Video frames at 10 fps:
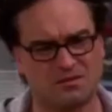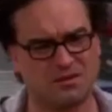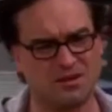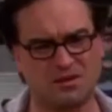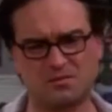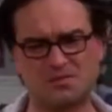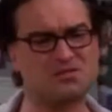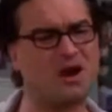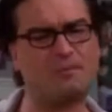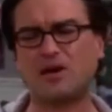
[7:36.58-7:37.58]
in the third
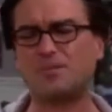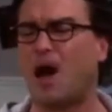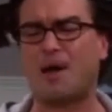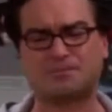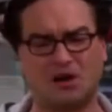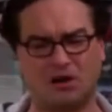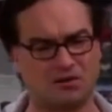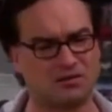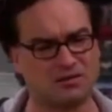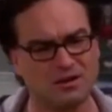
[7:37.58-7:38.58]
person.
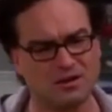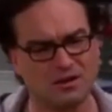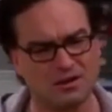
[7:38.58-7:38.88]
Second,